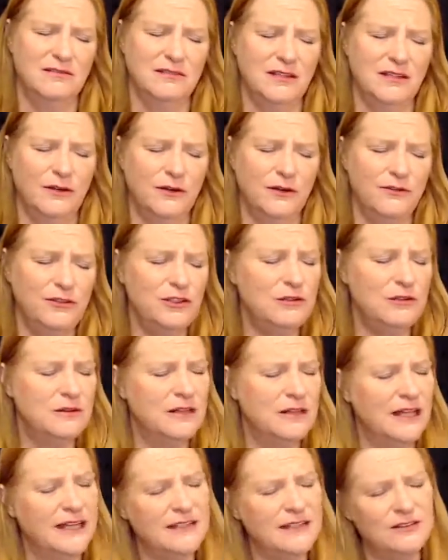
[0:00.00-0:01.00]
however you'd
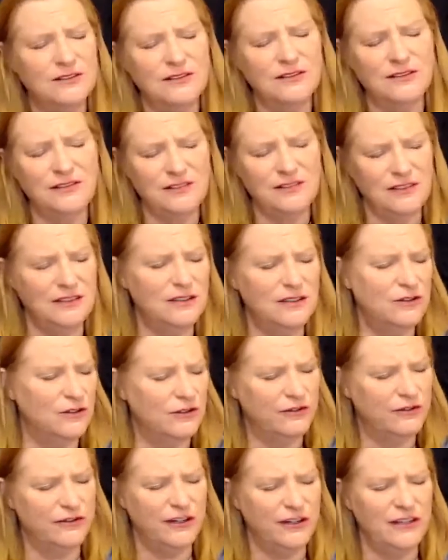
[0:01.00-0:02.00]
like to see it or
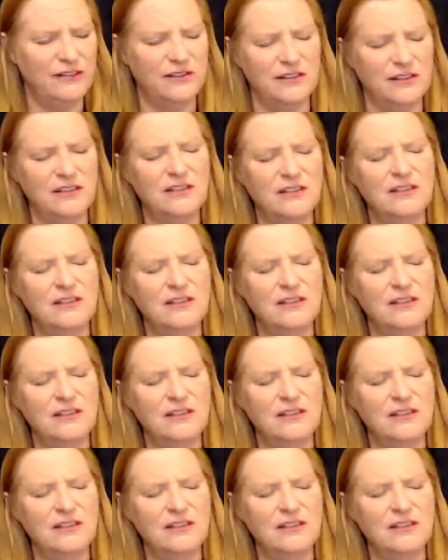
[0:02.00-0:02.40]
phrase it.